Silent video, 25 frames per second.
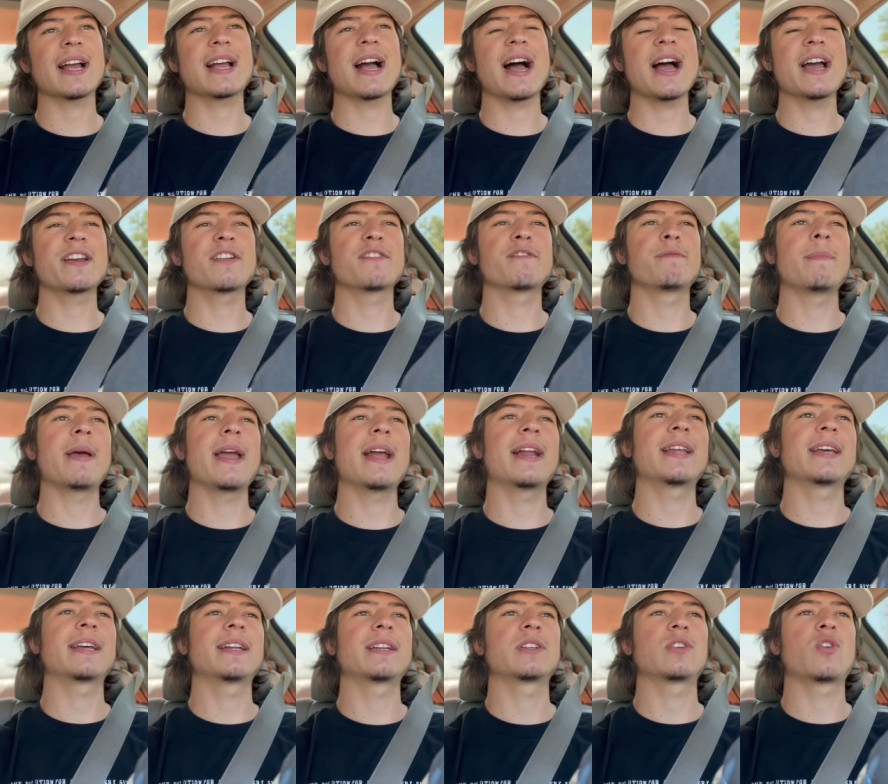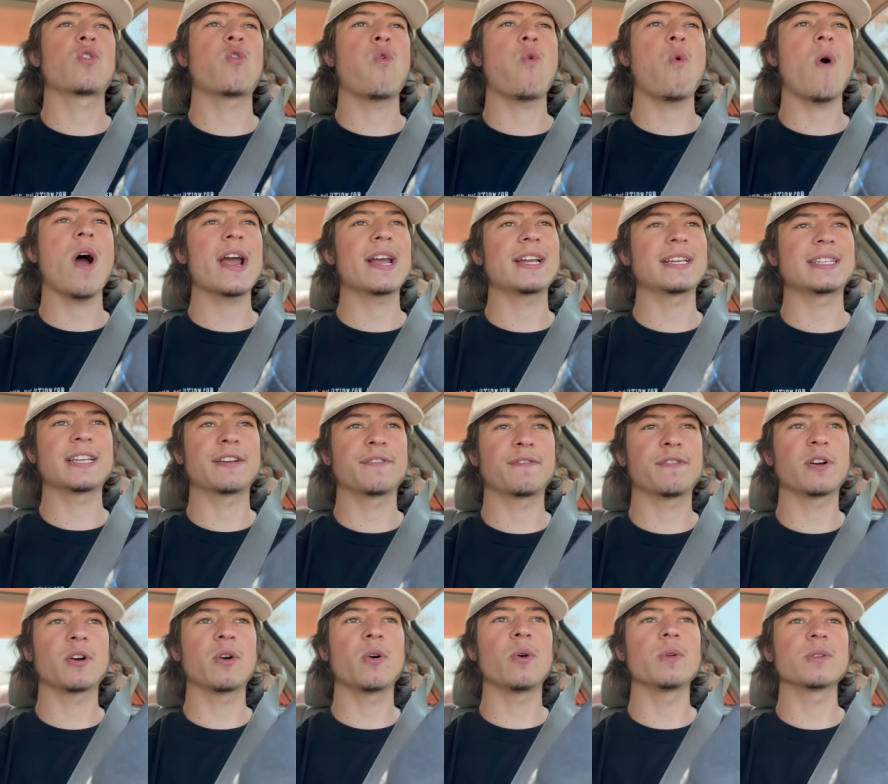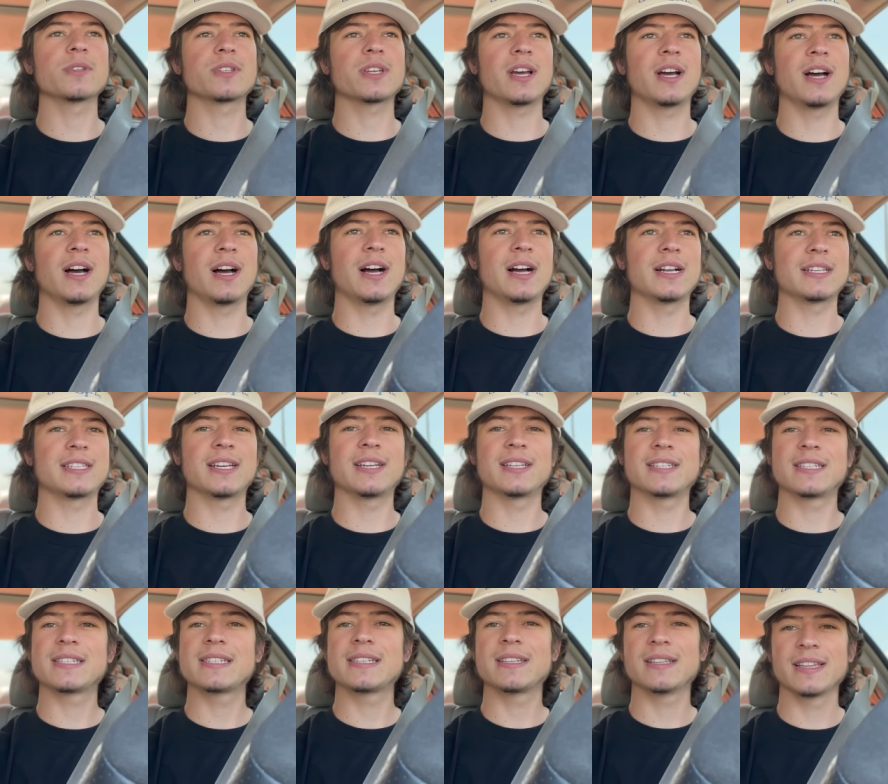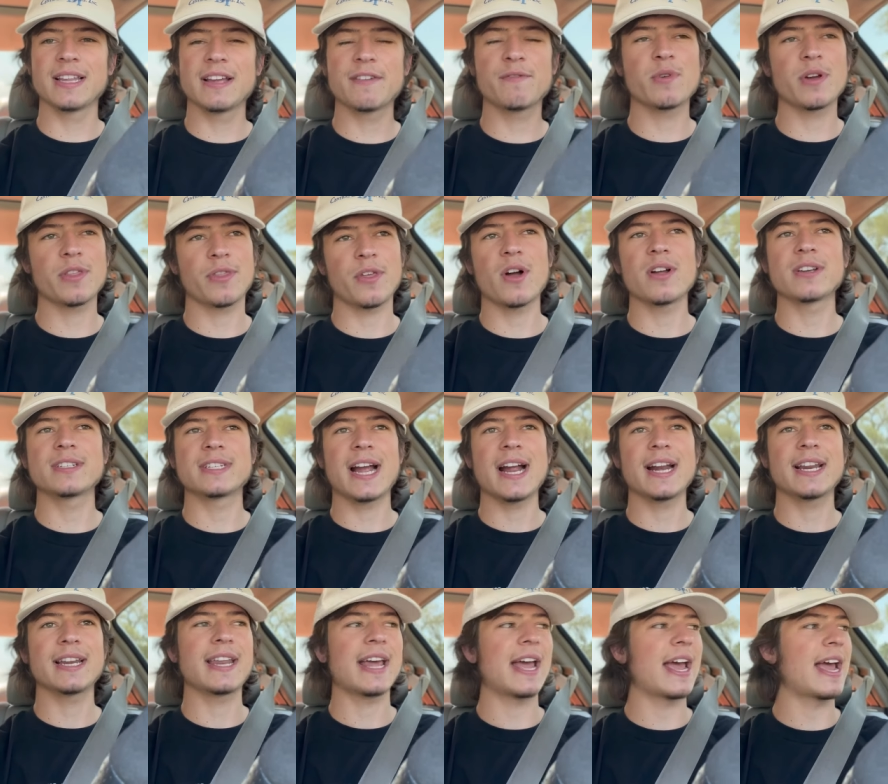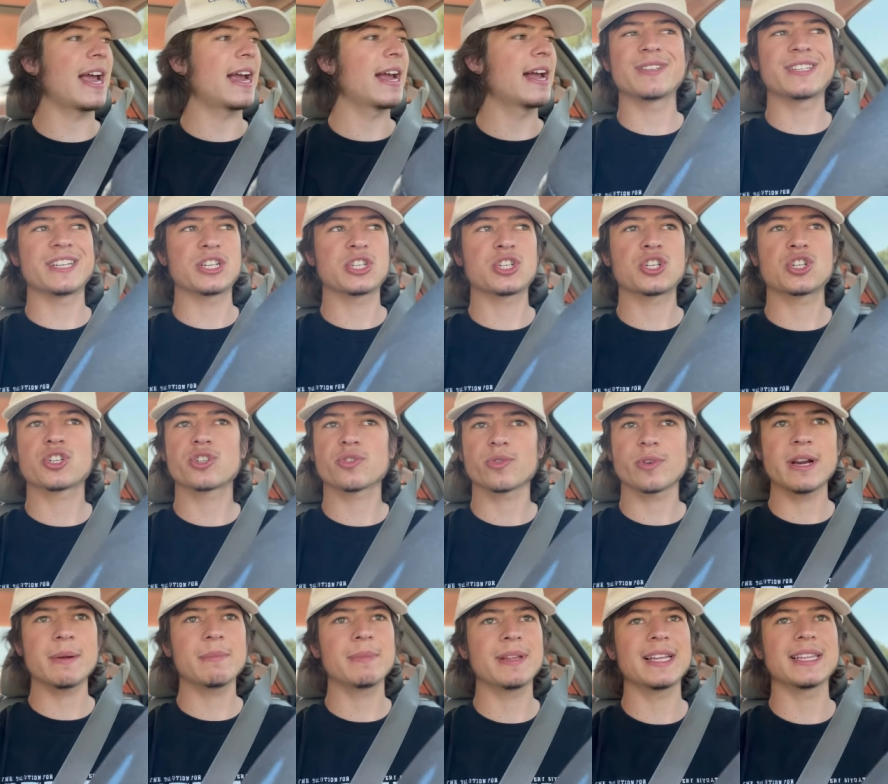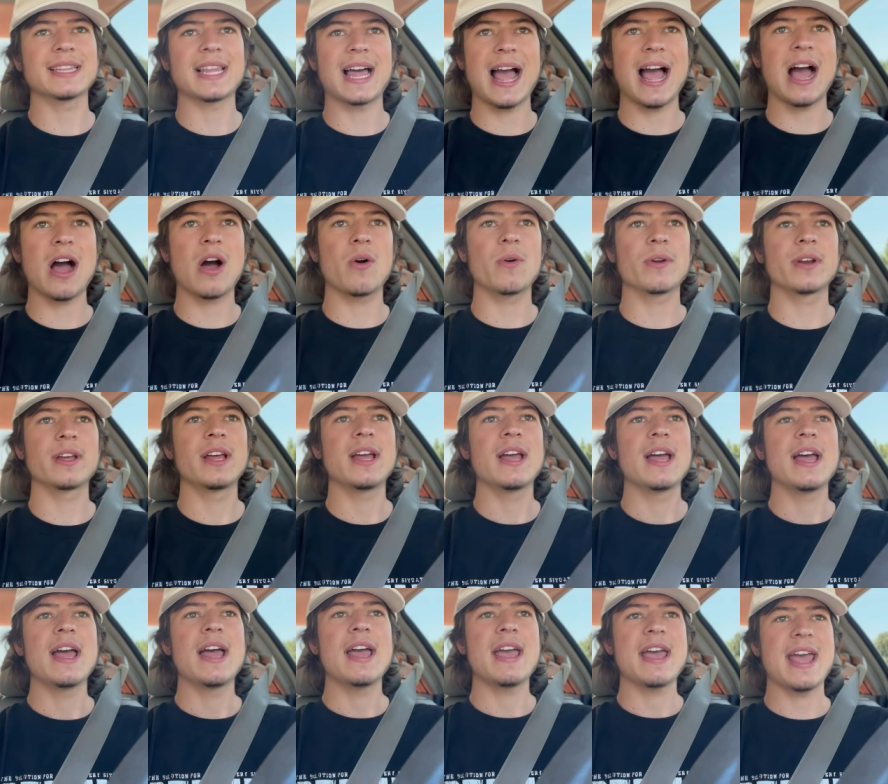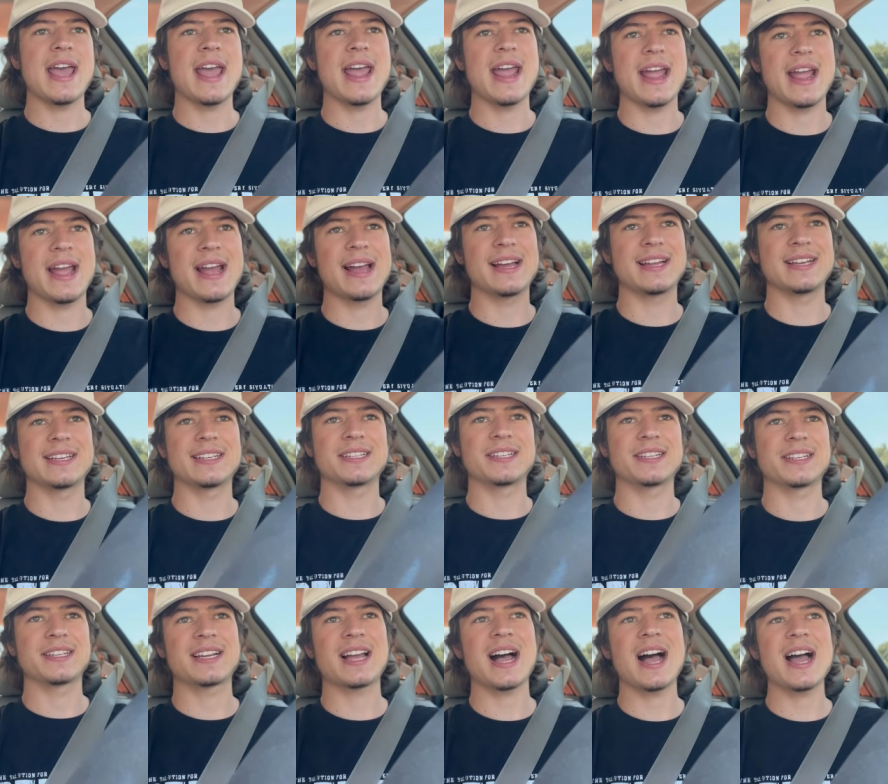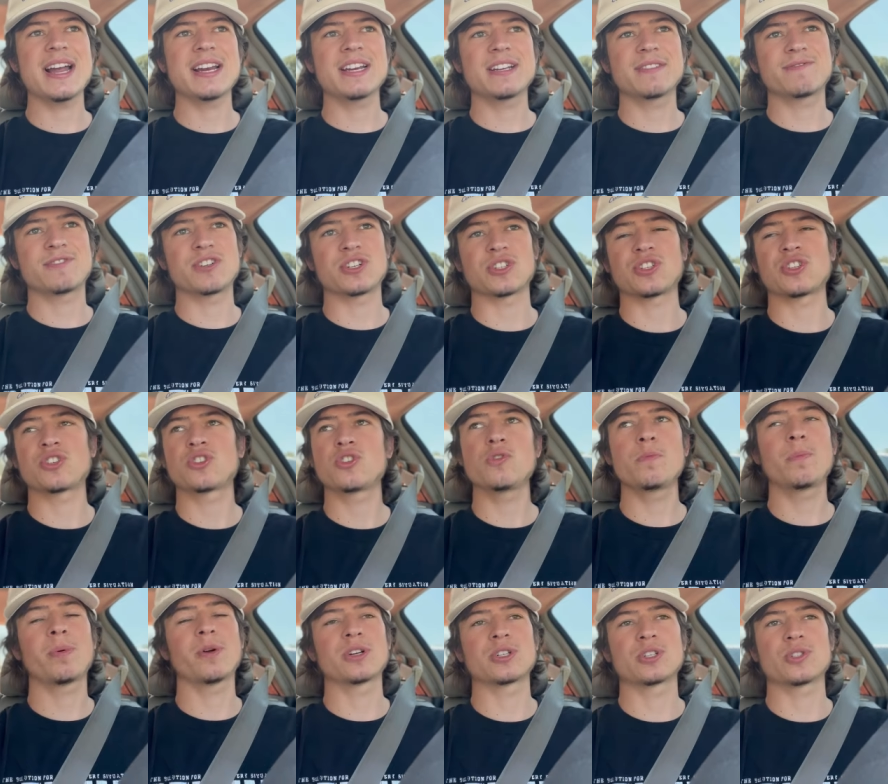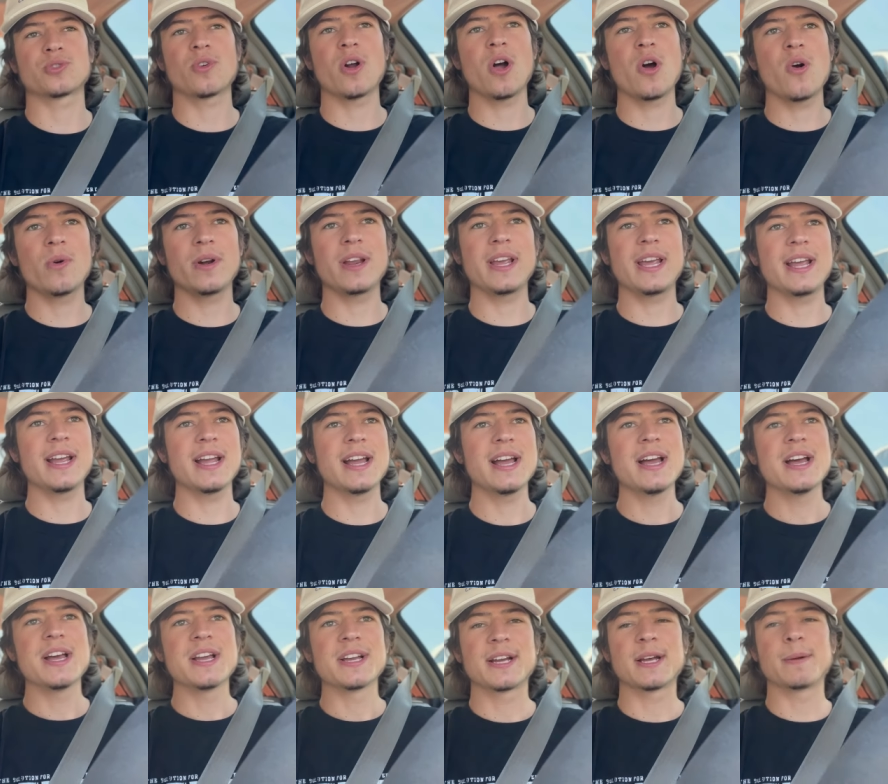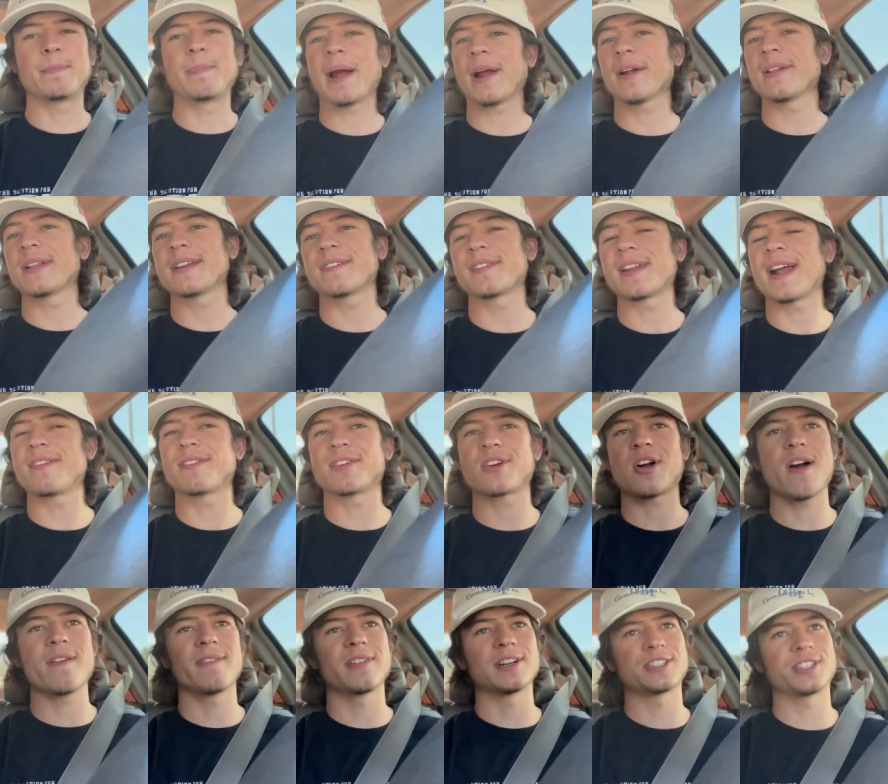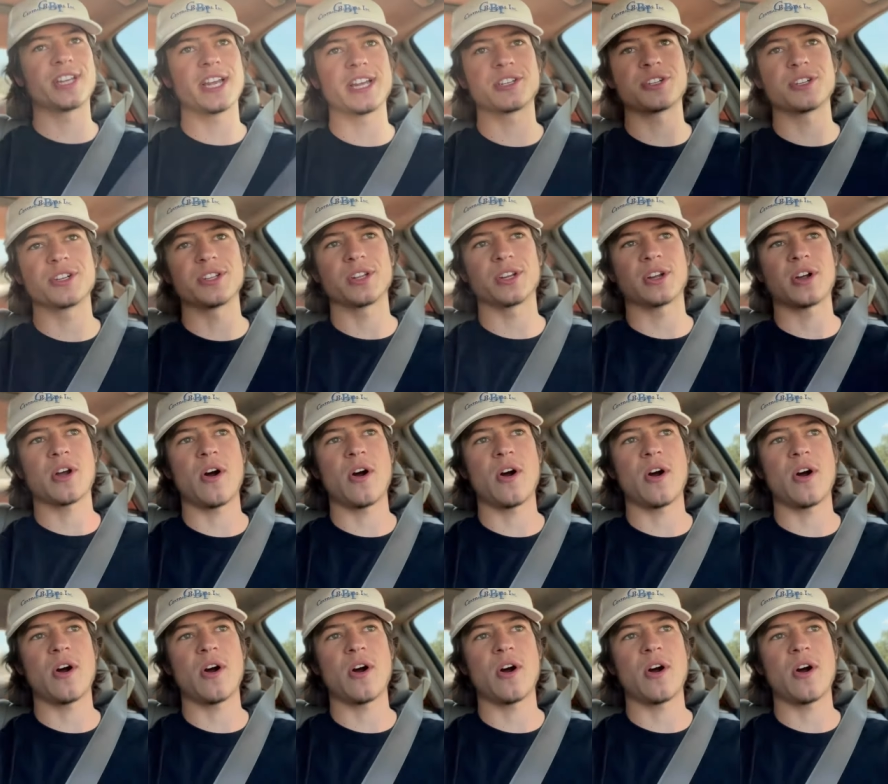Kind of made it quite difficult uh, to live with on day to day. It's extremely loud and kind of just super drony. Could barely even have a conversation in the